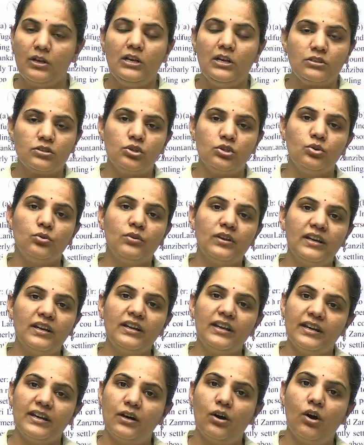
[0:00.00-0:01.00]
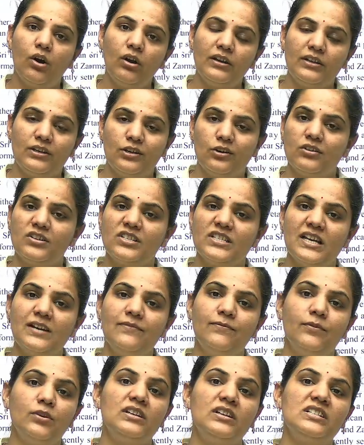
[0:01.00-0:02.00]
So you can enroll yourself
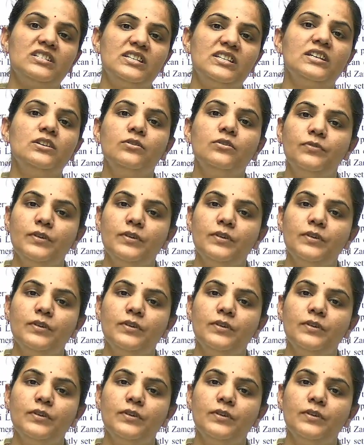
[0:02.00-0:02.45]
for the zero